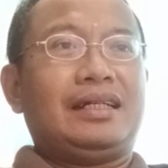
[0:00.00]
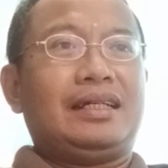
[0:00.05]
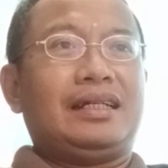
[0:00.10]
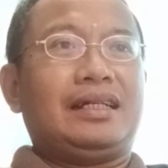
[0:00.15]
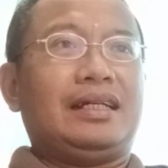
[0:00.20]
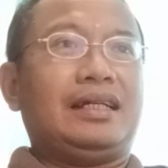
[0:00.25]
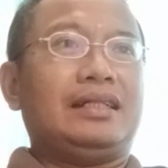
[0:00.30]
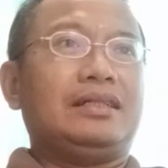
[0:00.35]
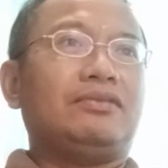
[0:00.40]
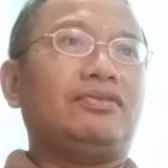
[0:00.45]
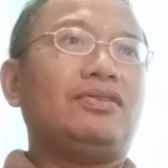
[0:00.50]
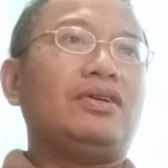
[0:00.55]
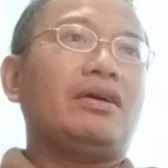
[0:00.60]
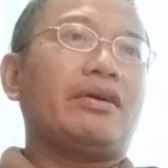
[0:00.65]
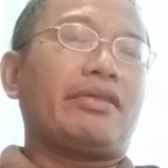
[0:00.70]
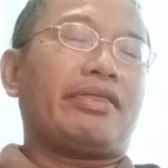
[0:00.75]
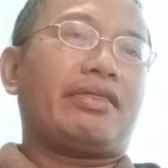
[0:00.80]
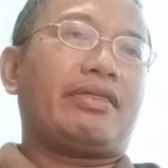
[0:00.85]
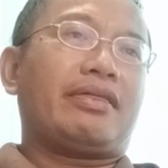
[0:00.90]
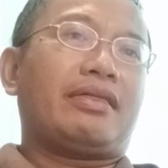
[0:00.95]
And the
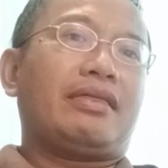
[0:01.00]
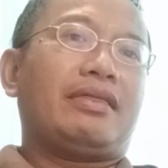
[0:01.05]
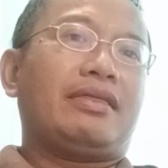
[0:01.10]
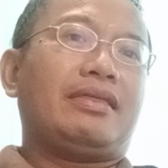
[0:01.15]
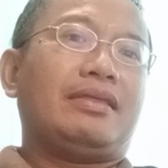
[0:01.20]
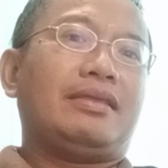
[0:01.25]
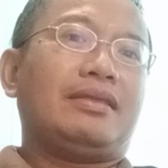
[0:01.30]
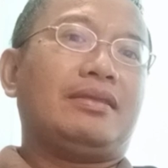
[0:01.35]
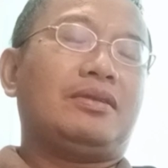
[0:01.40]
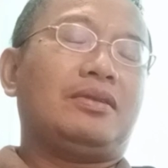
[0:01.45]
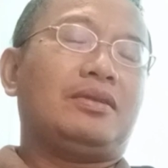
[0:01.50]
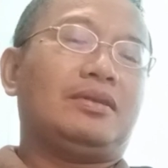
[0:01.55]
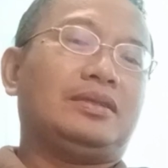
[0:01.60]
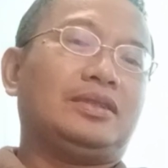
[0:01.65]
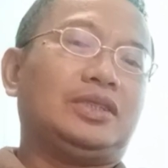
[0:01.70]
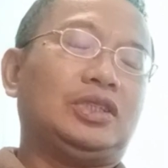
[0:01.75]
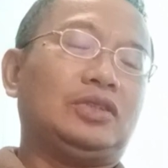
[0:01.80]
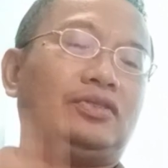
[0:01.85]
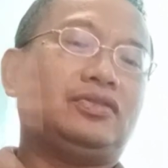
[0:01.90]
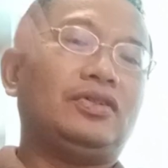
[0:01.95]
fourth,
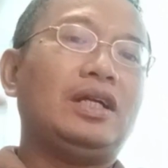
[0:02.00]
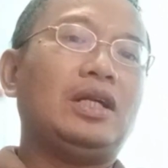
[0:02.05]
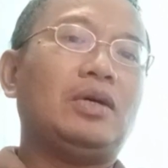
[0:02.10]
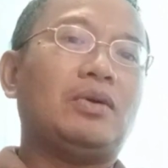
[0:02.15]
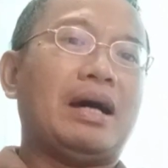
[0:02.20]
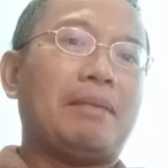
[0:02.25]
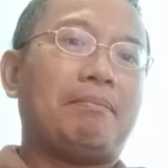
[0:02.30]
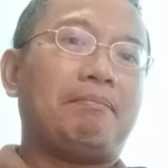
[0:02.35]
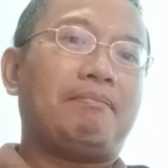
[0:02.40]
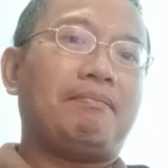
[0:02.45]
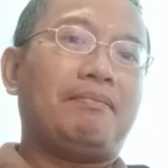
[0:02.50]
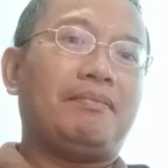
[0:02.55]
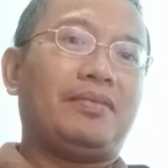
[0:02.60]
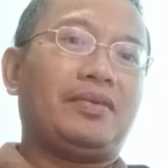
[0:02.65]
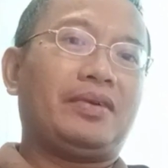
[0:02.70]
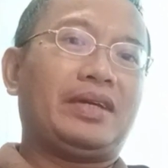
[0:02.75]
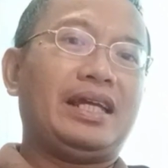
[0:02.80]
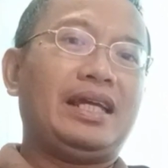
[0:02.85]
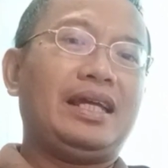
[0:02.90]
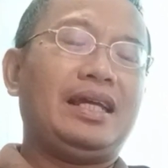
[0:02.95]
the follow-up,
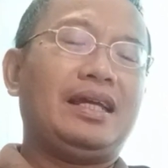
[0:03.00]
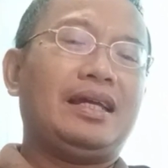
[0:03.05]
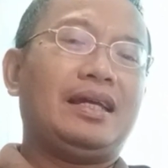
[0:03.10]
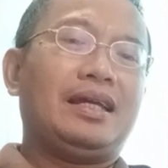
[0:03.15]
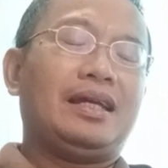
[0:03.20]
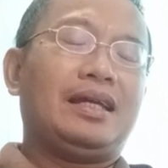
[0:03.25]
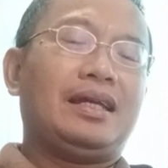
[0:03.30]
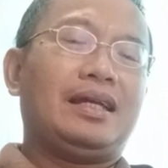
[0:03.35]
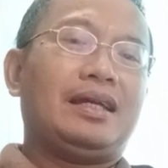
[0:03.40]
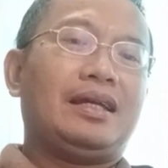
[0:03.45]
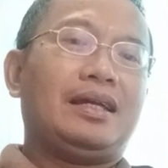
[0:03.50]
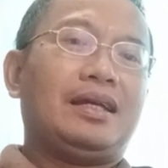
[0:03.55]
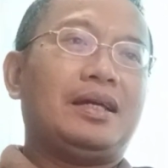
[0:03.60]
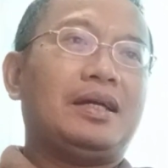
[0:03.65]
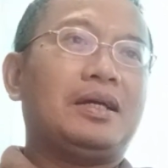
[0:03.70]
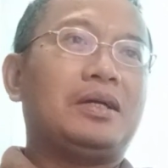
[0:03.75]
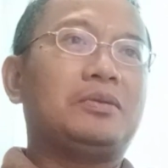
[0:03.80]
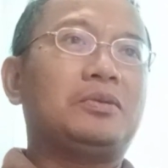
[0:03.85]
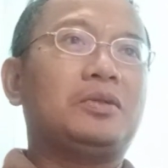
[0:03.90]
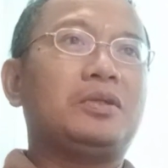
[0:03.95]
okay,
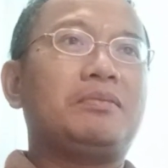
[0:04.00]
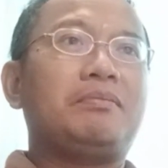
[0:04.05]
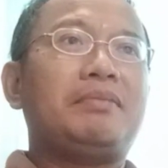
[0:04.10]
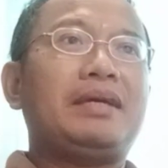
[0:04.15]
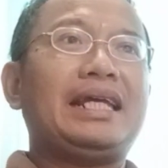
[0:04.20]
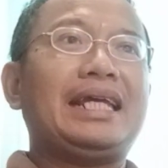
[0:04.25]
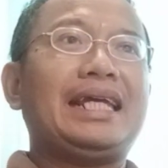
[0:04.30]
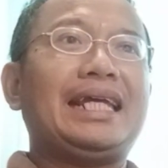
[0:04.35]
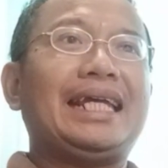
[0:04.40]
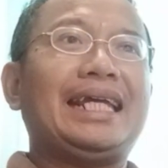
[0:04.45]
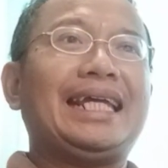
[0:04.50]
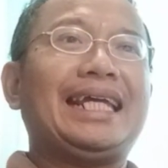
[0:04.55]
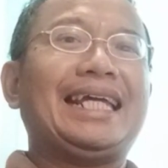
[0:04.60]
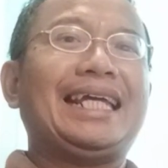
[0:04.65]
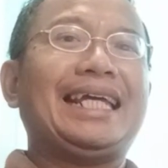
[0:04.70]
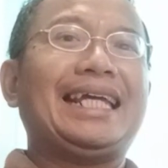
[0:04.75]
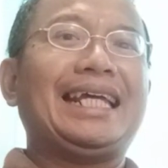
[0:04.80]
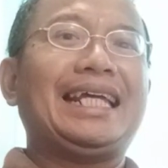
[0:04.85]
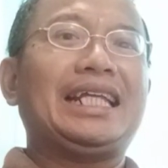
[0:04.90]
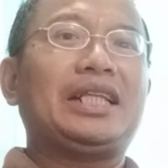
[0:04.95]
would be
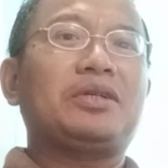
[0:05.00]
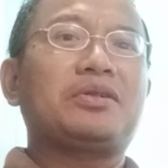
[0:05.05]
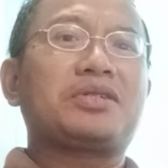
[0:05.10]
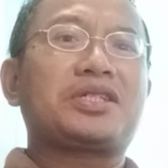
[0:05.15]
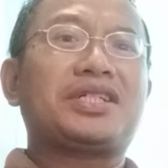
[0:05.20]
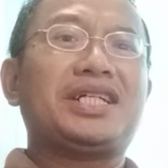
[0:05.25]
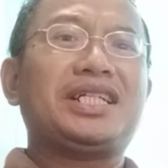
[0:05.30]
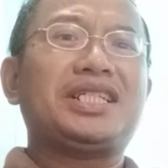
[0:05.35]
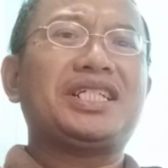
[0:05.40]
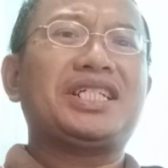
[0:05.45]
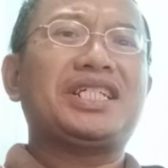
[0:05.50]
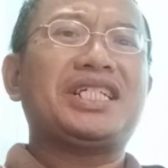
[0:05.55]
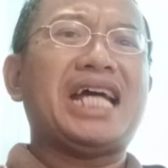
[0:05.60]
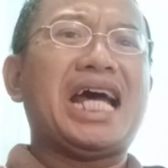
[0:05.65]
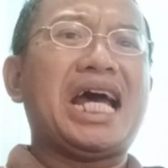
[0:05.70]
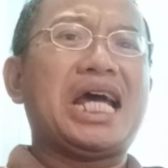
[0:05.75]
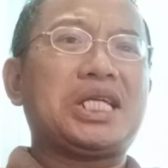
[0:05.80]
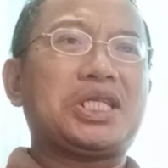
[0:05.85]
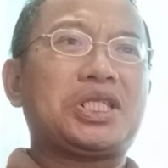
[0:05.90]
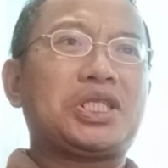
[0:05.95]
to
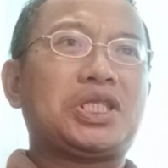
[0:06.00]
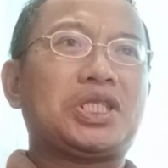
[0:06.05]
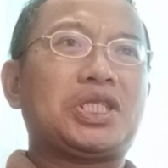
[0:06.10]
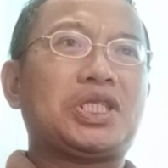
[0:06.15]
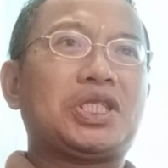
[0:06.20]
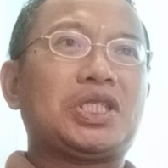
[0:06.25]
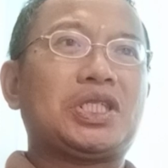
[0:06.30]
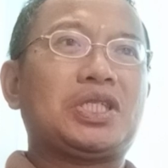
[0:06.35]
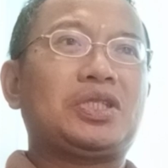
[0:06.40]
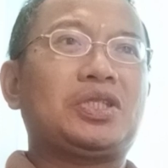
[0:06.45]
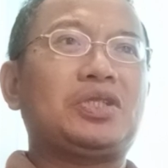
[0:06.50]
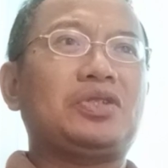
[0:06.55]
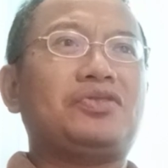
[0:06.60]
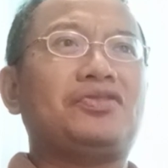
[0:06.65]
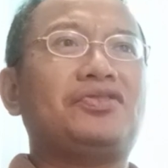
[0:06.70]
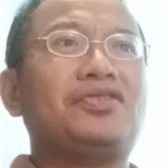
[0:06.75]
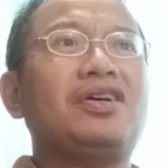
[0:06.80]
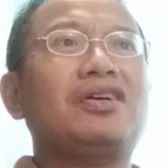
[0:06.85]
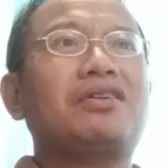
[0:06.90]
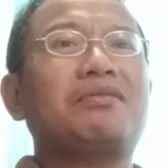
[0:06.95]
strategize, to
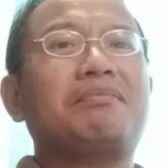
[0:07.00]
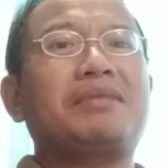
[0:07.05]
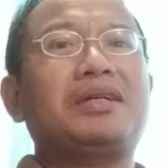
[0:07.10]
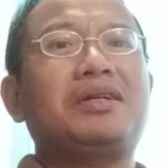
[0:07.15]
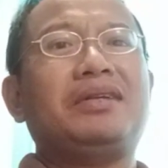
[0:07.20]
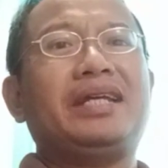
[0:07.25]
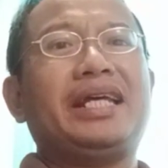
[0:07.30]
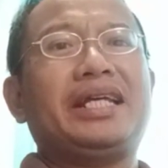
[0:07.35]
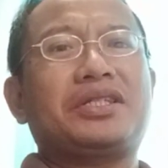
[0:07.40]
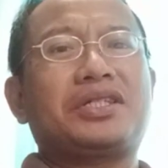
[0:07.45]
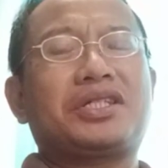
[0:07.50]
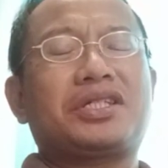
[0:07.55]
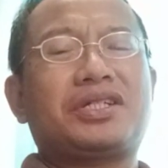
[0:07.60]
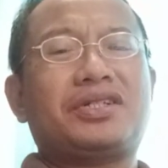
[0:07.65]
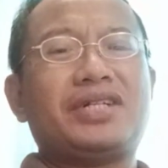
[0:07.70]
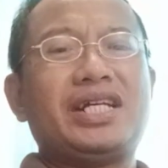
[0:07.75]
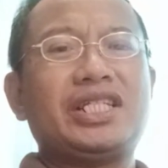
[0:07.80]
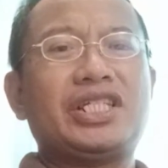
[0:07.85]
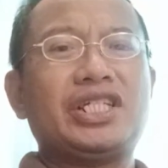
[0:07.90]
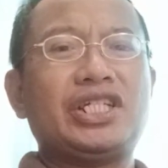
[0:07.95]
formulate
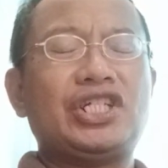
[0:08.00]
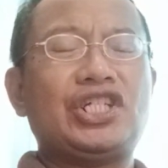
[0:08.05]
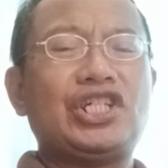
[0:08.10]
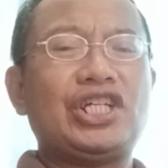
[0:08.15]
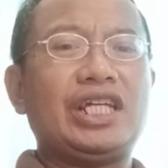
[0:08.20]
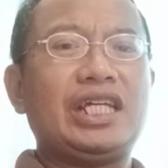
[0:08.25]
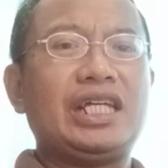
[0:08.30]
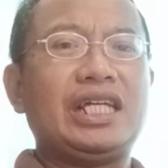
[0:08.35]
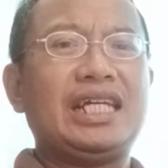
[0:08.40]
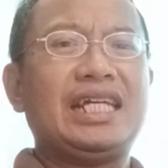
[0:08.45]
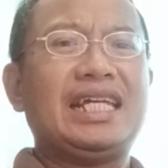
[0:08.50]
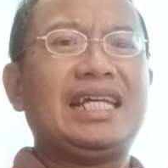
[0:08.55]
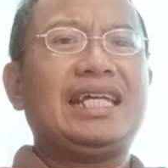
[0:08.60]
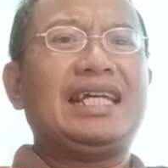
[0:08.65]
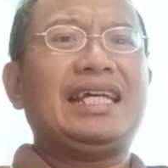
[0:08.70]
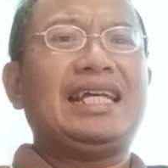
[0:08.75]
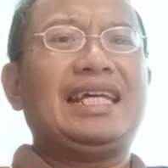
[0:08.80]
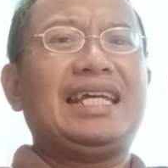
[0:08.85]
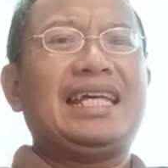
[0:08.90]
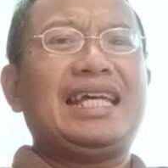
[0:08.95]
strategy,
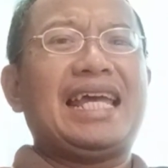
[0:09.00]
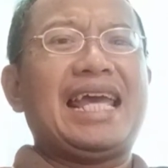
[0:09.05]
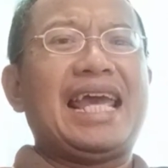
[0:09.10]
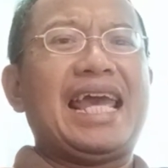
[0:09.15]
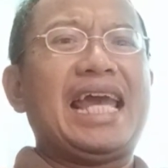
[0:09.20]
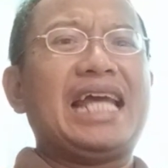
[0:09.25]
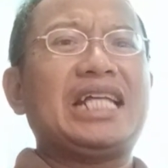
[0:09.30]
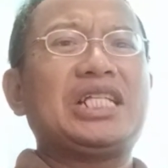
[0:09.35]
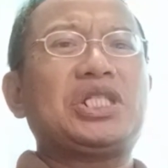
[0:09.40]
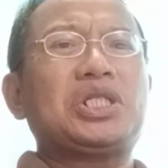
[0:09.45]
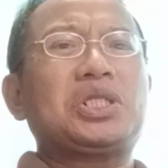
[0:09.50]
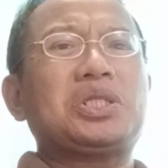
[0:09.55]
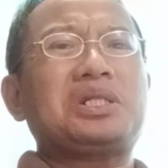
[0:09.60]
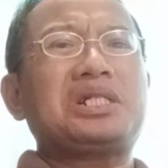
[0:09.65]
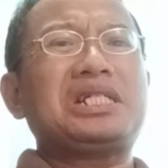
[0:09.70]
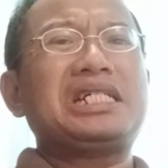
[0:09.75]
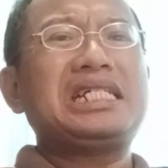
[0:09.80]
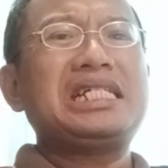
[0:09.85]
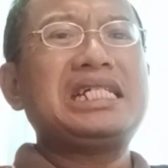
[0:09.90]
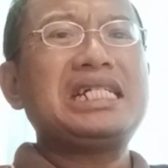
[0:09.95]
and to
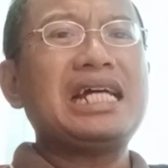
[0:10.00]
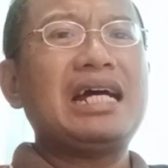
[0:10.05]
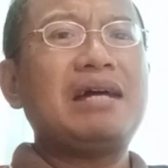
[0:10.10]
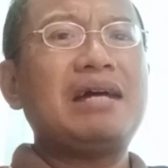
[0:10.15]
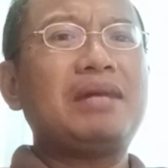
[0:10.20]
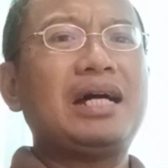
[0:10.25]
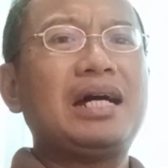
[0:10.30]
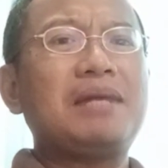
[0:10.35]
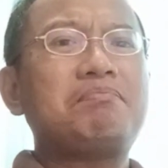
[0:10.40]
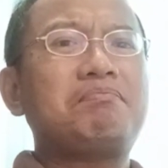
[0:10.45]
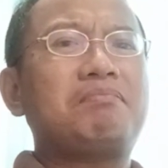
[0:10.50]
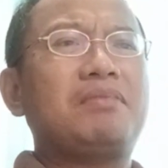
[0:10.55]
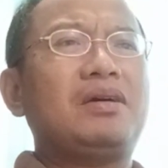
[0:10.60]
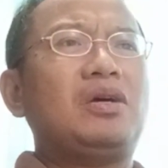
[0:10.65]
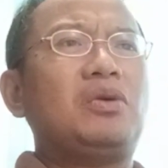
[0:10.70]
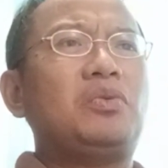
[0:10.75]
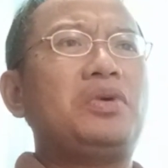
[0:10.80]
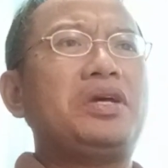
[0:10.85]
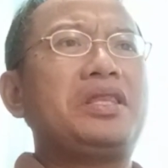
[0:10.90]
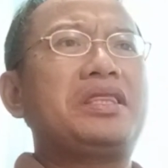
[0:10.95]
come up
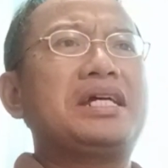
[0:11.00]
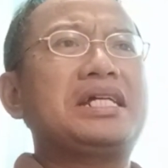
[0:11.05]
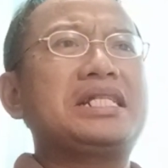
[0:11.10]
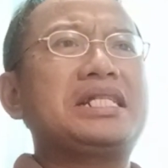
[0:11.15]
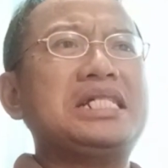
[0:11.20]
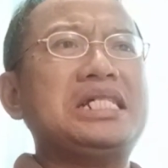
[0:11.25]
with an